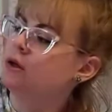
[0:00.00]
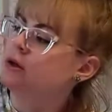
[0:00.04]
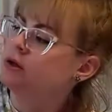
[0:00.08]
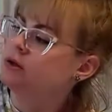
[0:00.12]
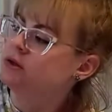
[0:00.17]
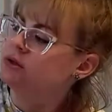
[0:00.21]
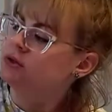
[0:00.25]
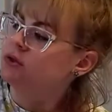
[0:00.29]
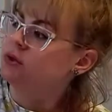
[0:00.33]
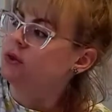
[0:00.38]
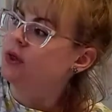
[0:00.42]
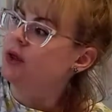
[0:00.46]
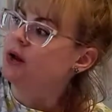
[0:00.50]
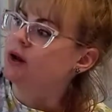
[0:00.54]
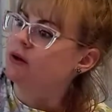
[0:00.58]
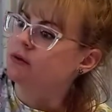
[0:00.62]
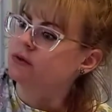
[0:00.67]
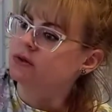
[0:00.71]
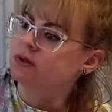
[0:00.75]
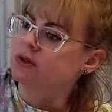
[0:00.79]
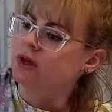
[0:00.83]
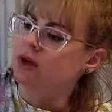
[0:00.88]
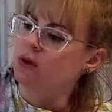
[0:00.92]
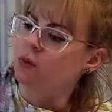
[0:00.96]
So then I
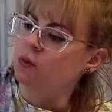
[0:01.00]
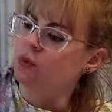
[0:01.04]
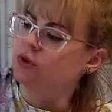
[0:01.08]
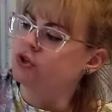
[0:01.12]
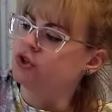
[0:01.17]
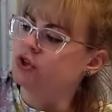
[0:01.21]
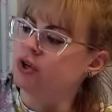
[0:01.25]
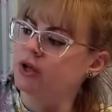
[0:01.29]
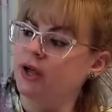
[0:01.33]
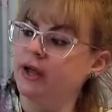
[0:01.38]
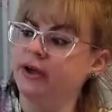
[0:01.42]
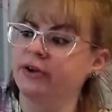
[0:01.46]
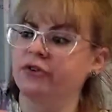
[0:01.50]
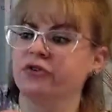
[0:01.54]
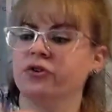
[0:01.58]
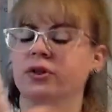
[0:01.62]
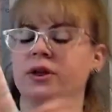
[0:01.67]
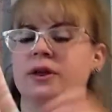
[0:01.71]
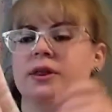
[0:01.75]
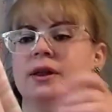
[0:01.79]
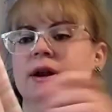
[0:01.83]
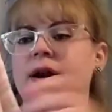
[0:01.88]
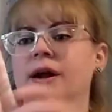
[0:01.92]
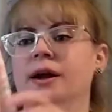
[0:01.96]
was like wishing
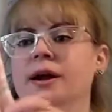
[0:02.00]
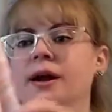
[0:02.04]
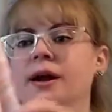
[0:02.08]
actually that I